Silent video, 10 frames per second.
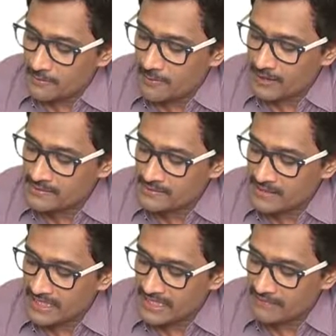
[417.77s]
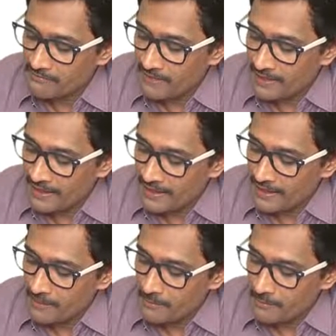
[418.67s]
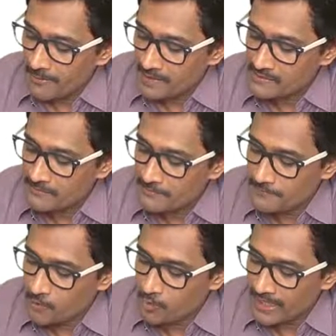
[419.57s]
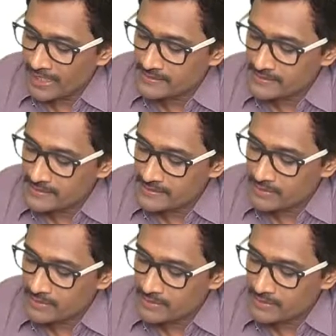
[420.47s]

plus three y plus four x is